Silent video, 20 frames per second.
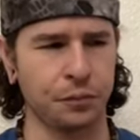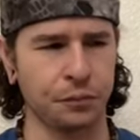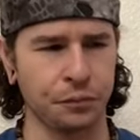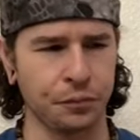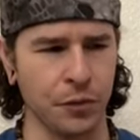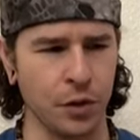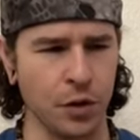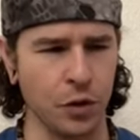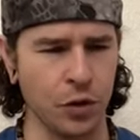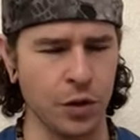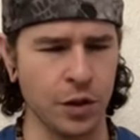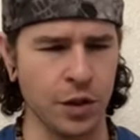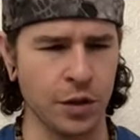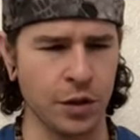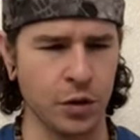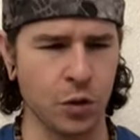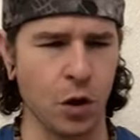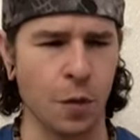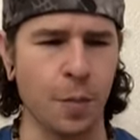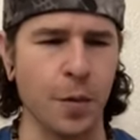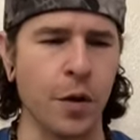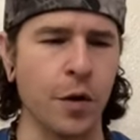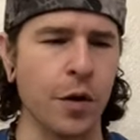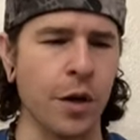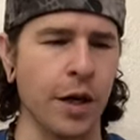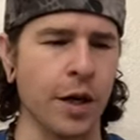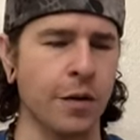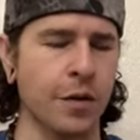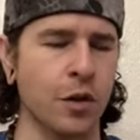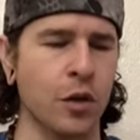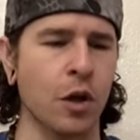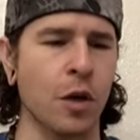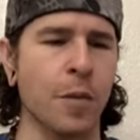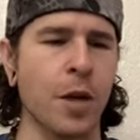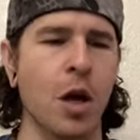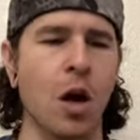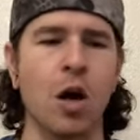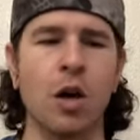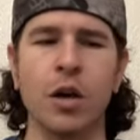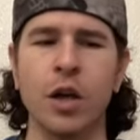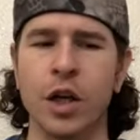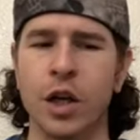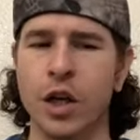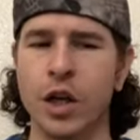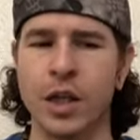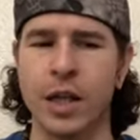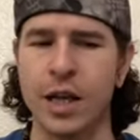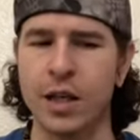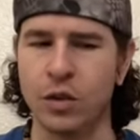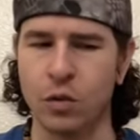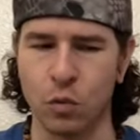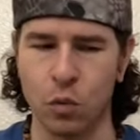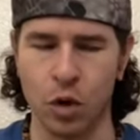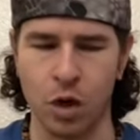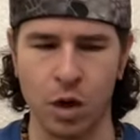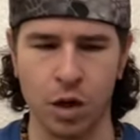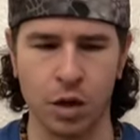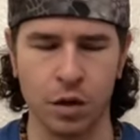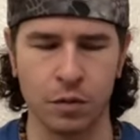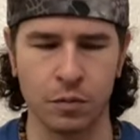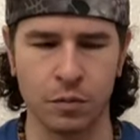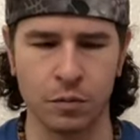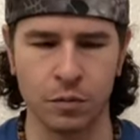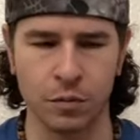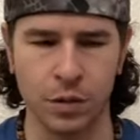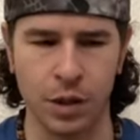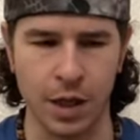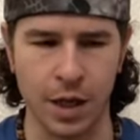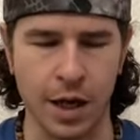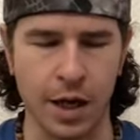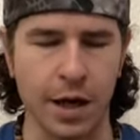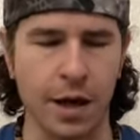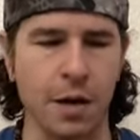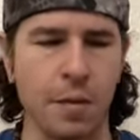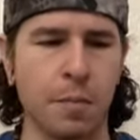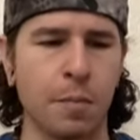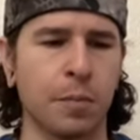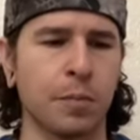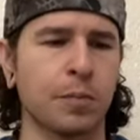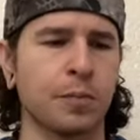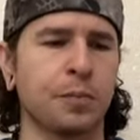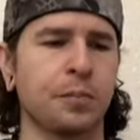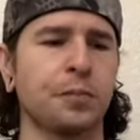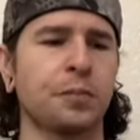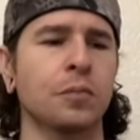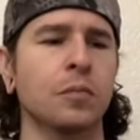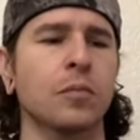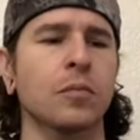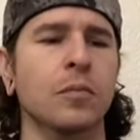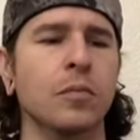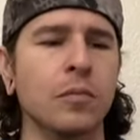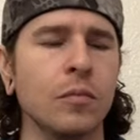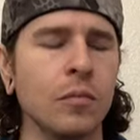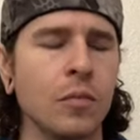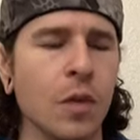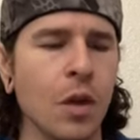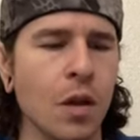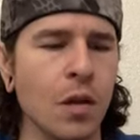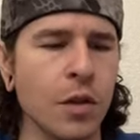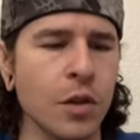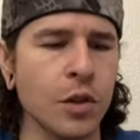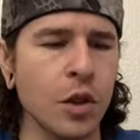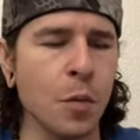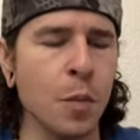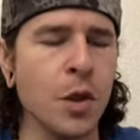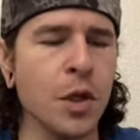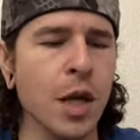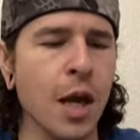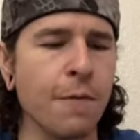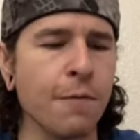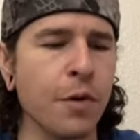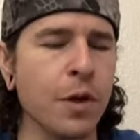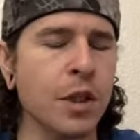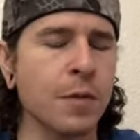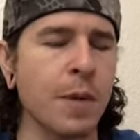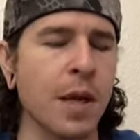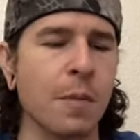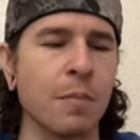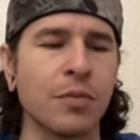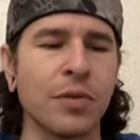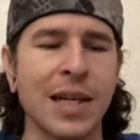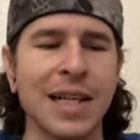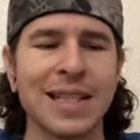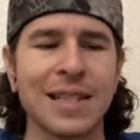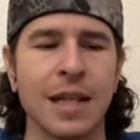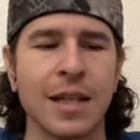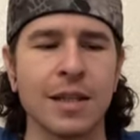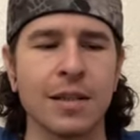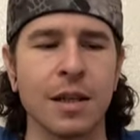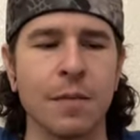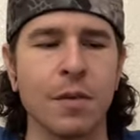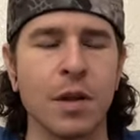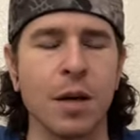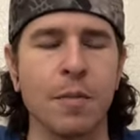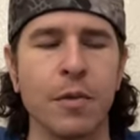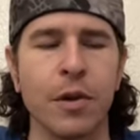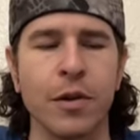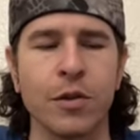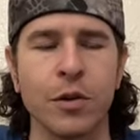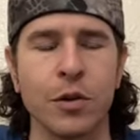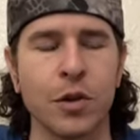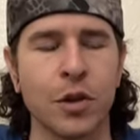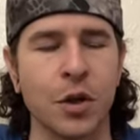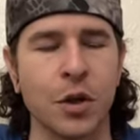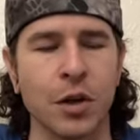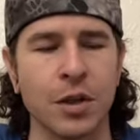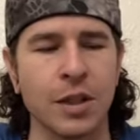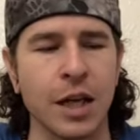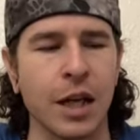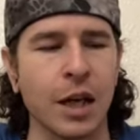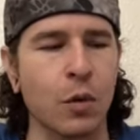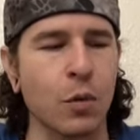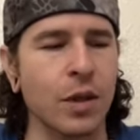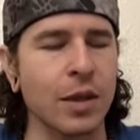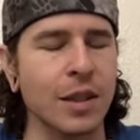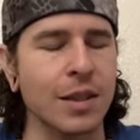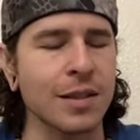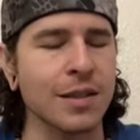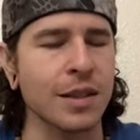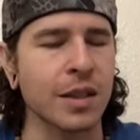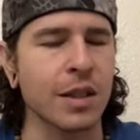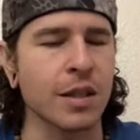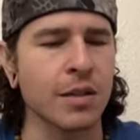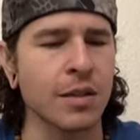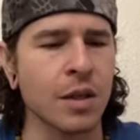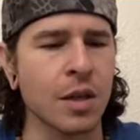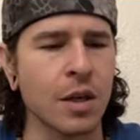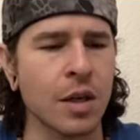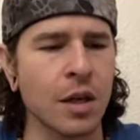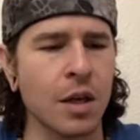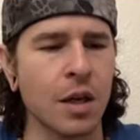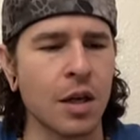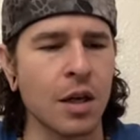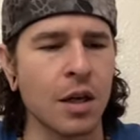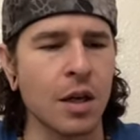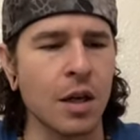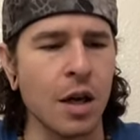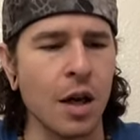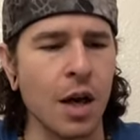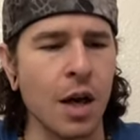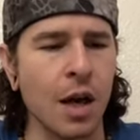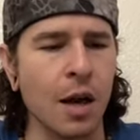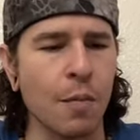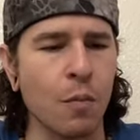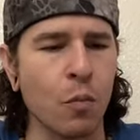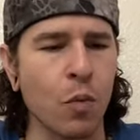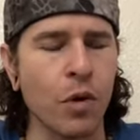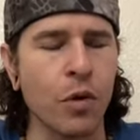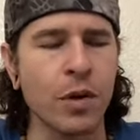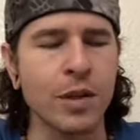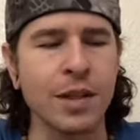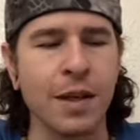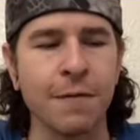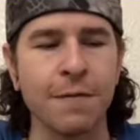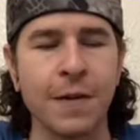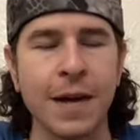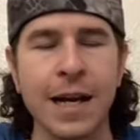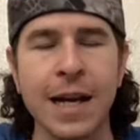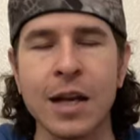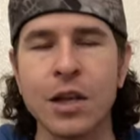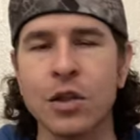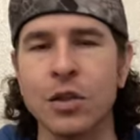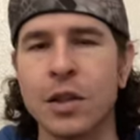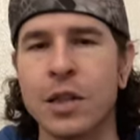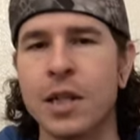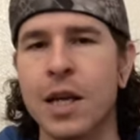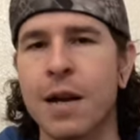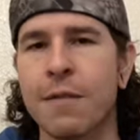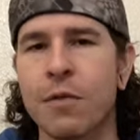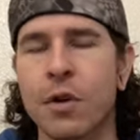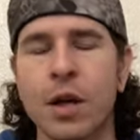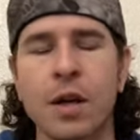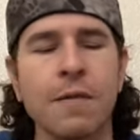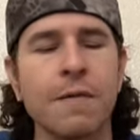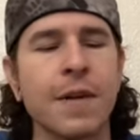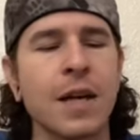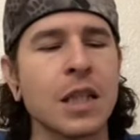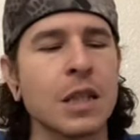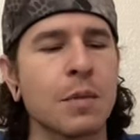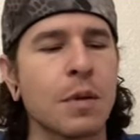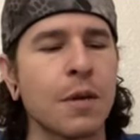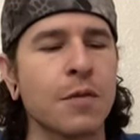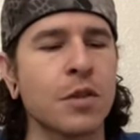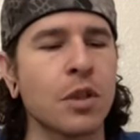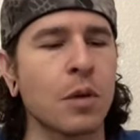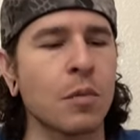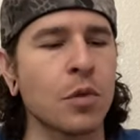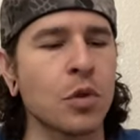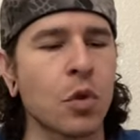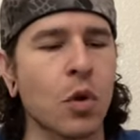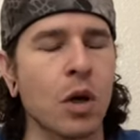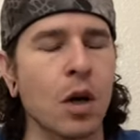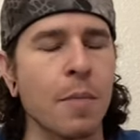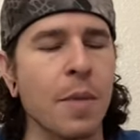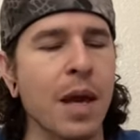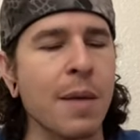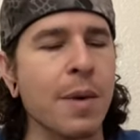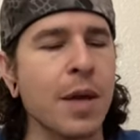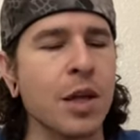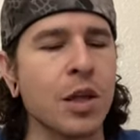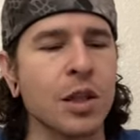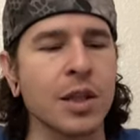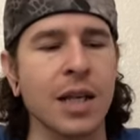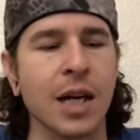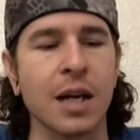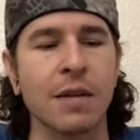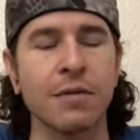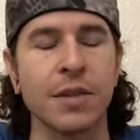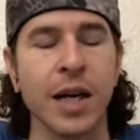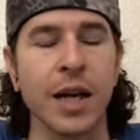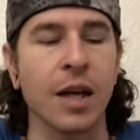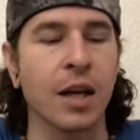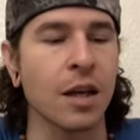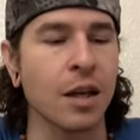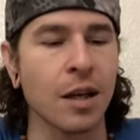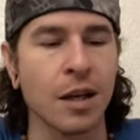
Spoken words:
Interesting, Scorpio. You're kind of showing me all in a good day's of work. So much effort is being placed on something I'm not too sure exactly what this is. Whether it's a financial endeavor, an investment of some sort, or maybe just kind of like